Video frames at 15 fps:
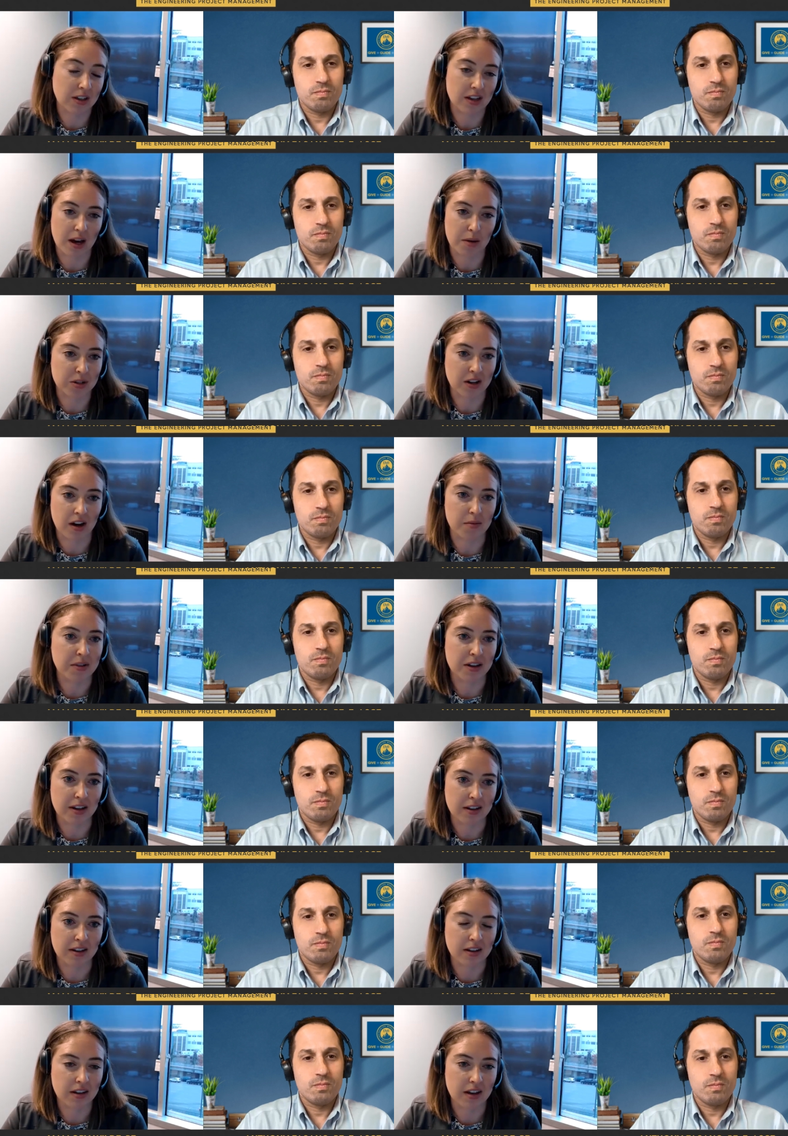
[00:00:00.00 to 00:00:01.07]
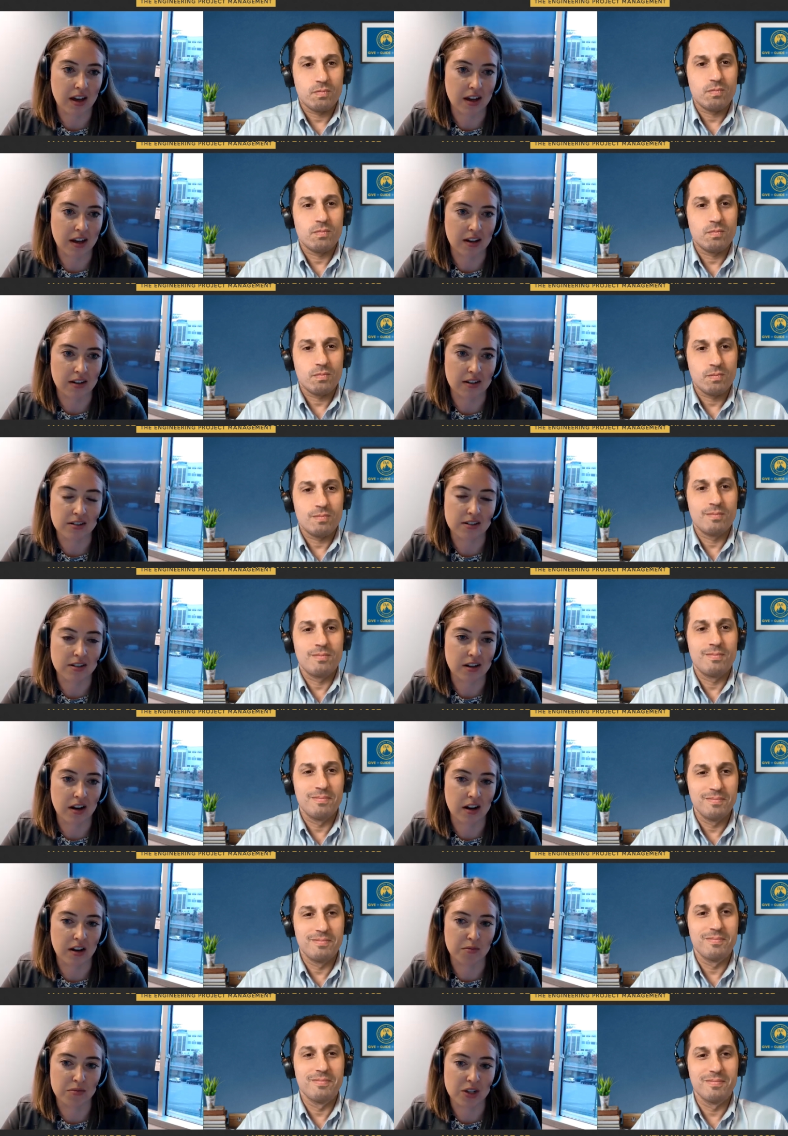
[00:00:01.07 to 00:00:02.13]
Speaker 1: really kept coming and
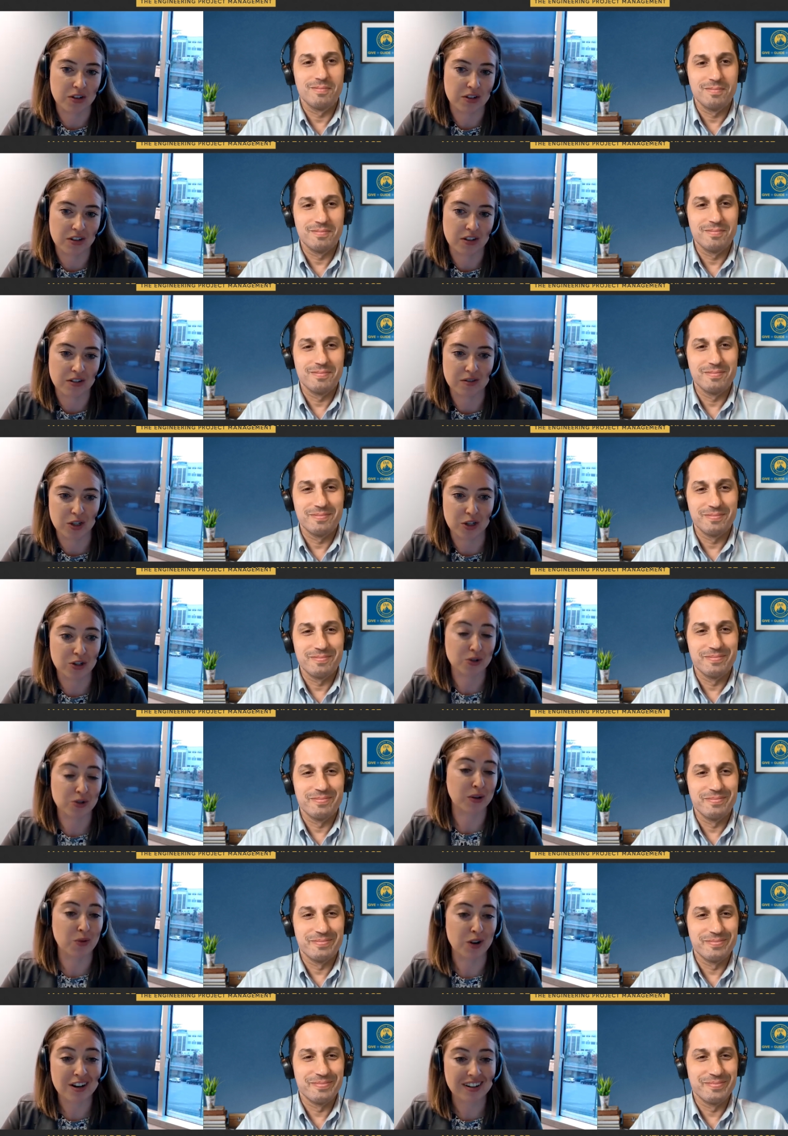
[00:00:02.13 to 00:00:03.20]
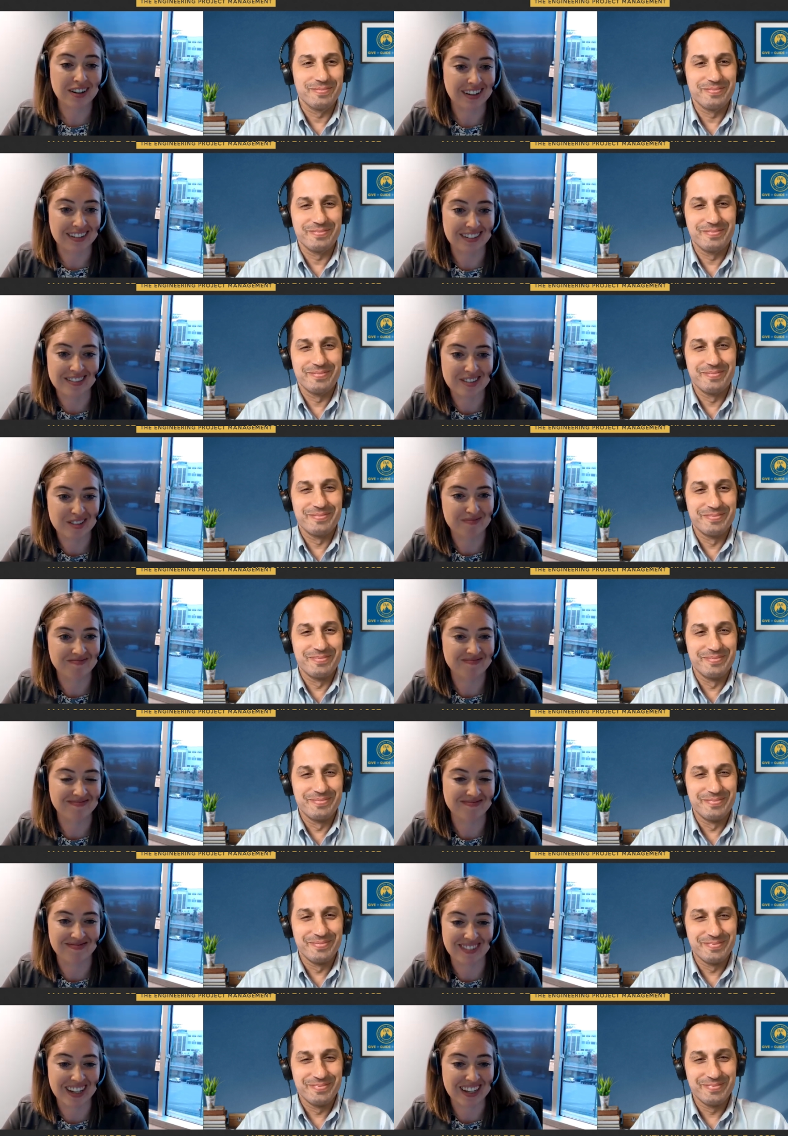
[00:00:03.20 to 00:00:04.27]
hmm. um, so you, you do good work and
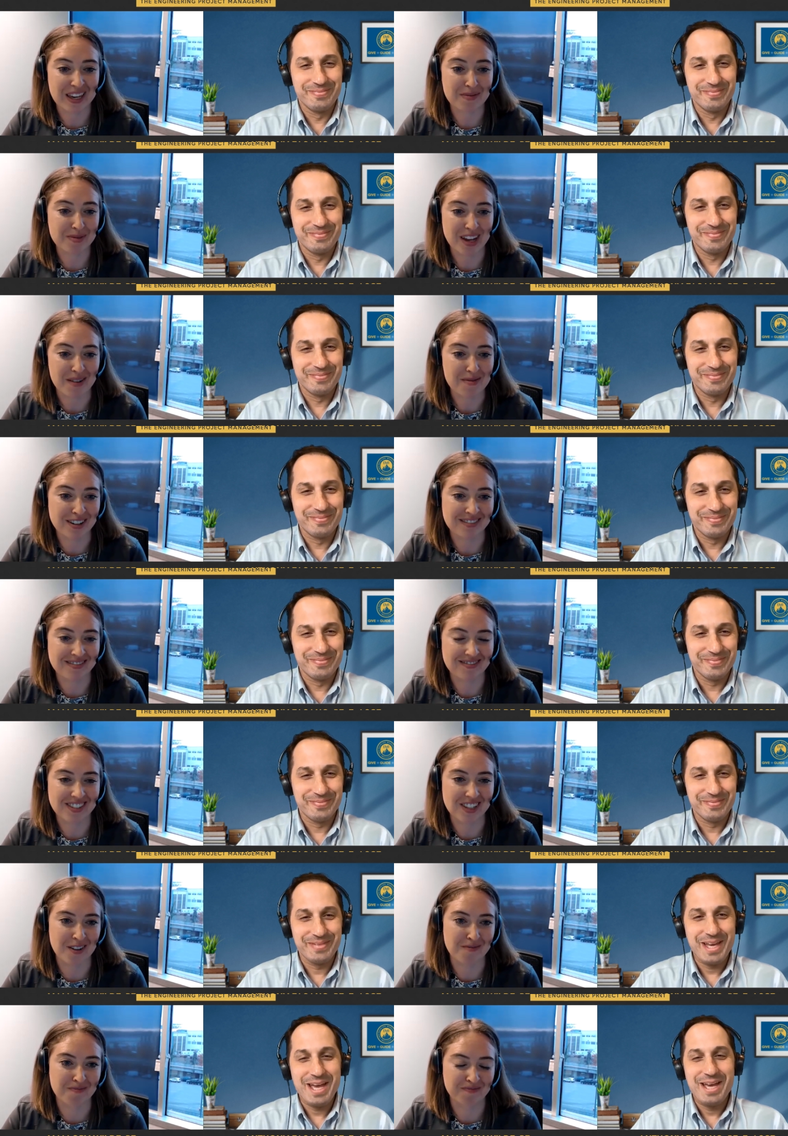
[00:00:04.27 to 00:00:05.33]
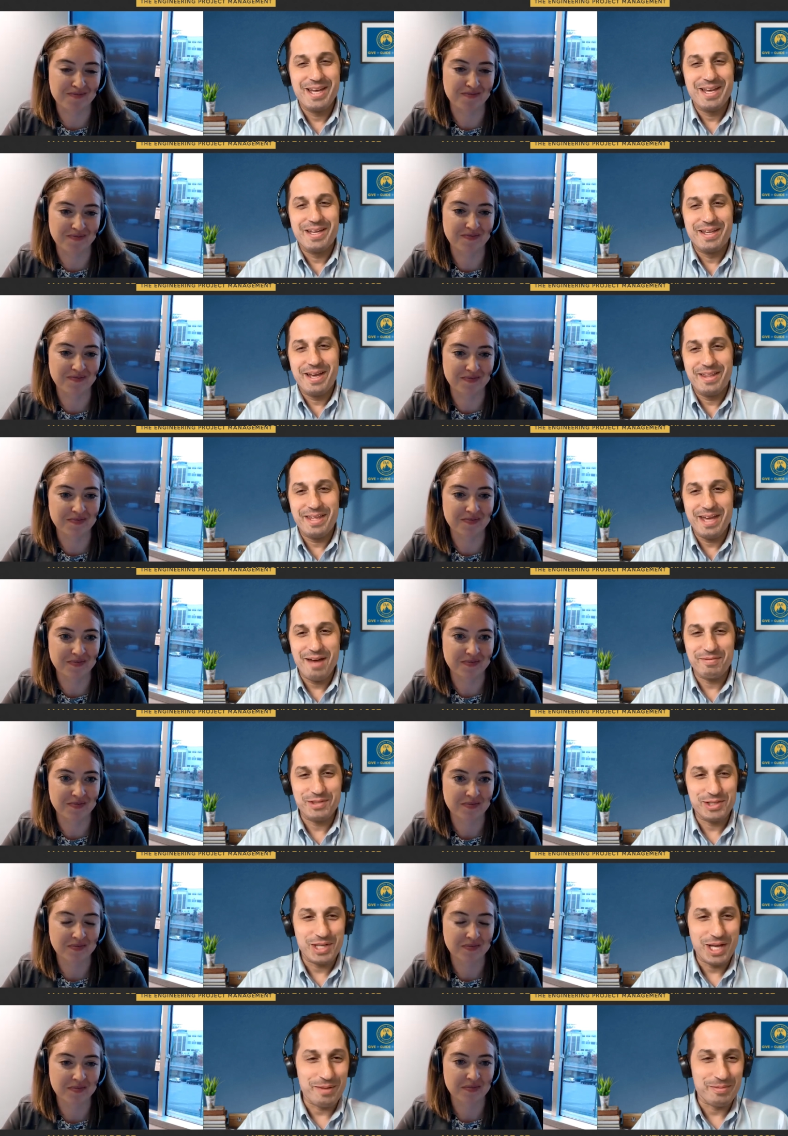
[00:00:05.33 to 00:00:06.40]
it keeps coming so
Speaker 2: and they
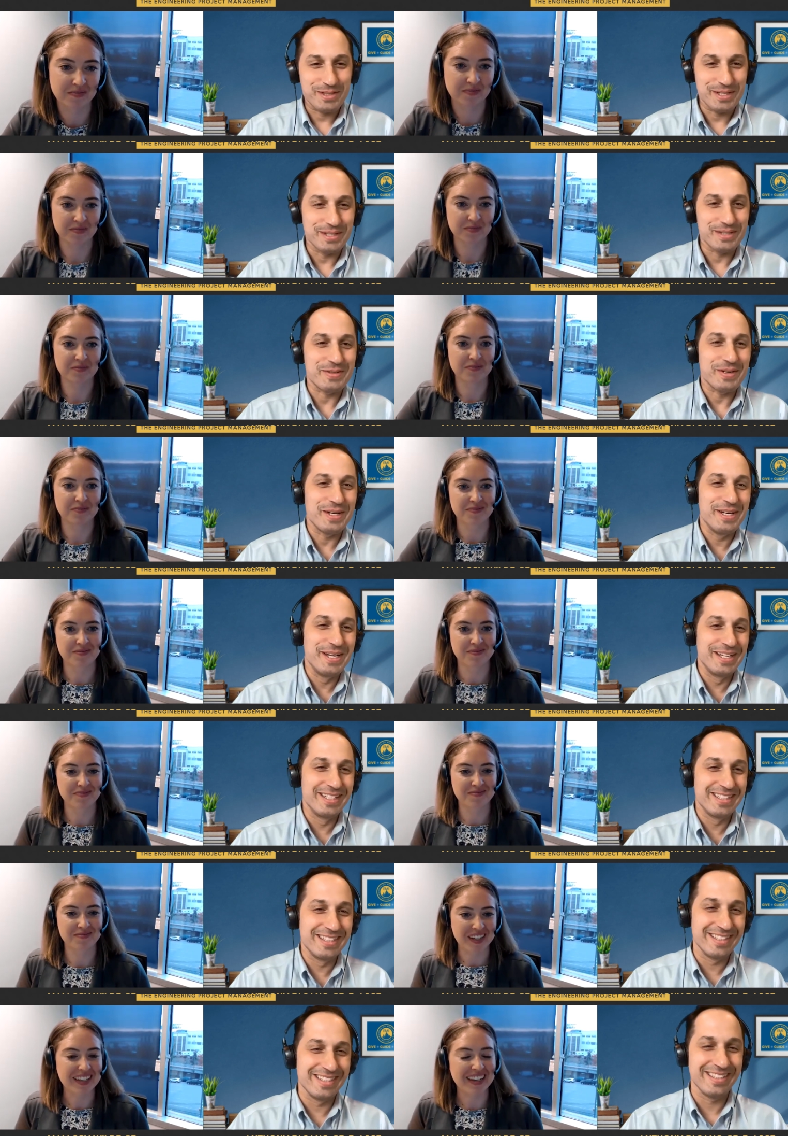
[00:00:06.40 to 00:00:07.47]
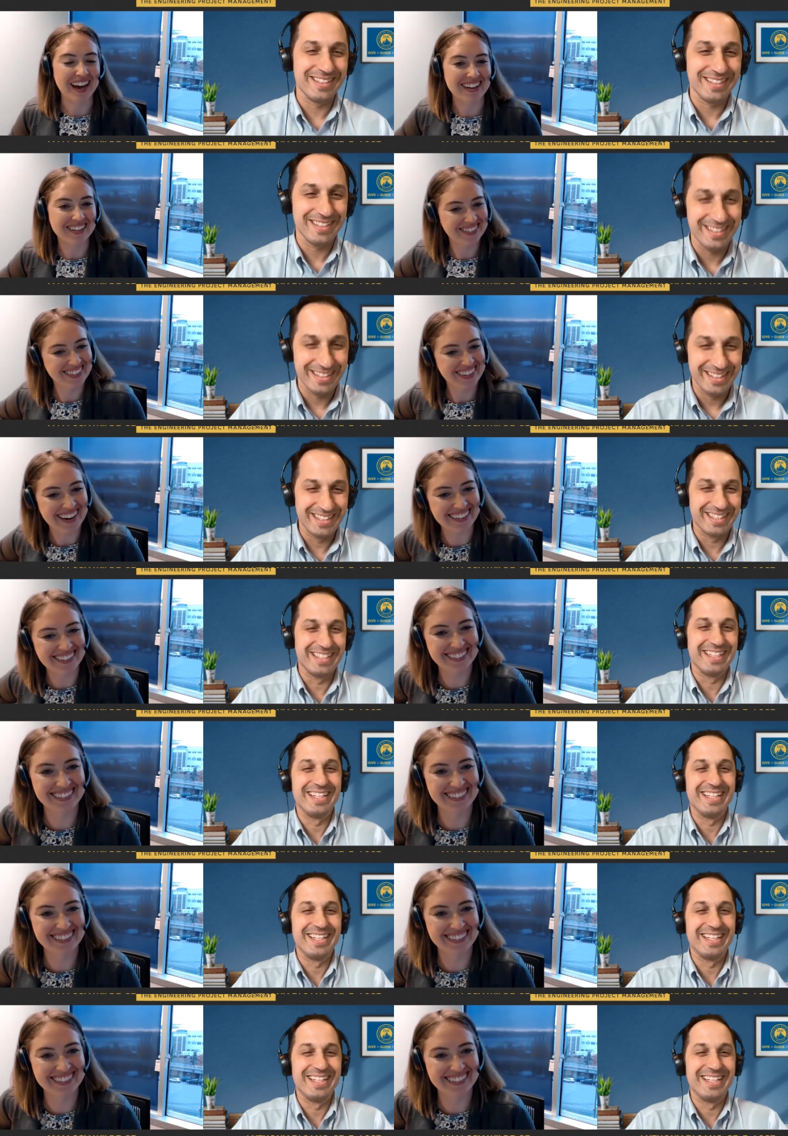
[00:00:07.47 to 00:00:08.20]
haven't stopped since, right?
Speaker 1: yeah, yeah.